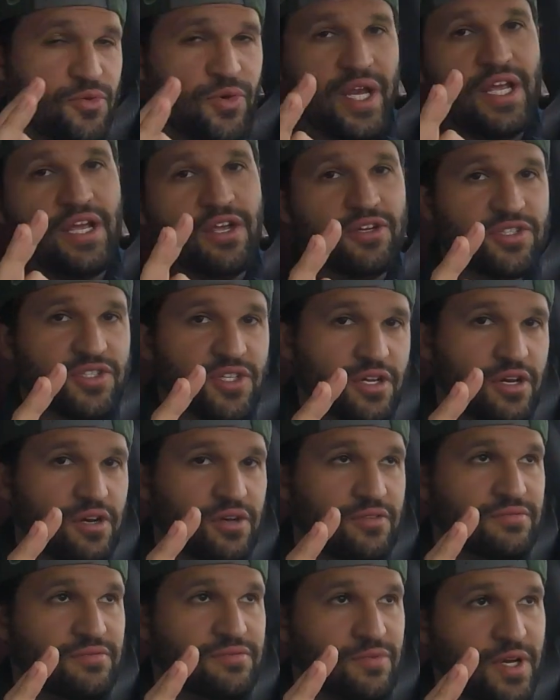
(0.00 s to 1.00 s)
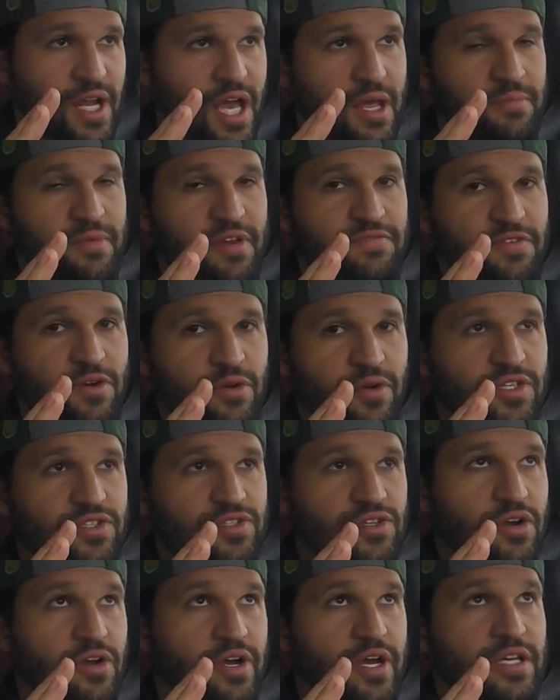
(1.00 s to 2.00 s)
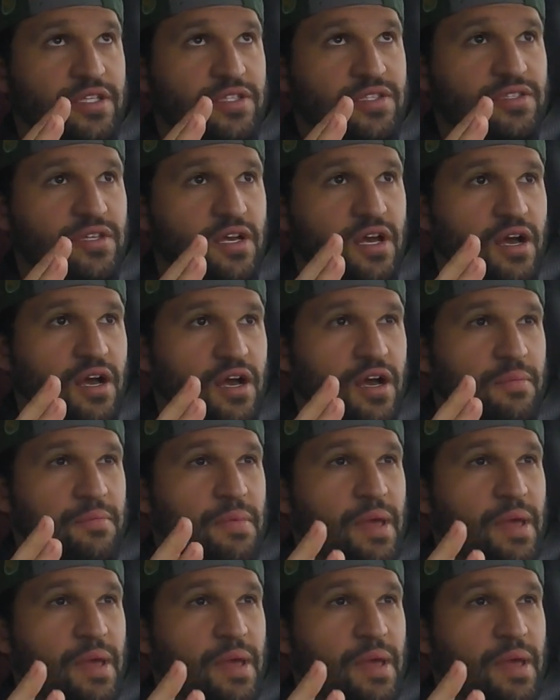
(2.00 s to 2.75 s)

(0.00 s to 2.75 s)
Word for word: three years ago when I had my Focus RS, uh,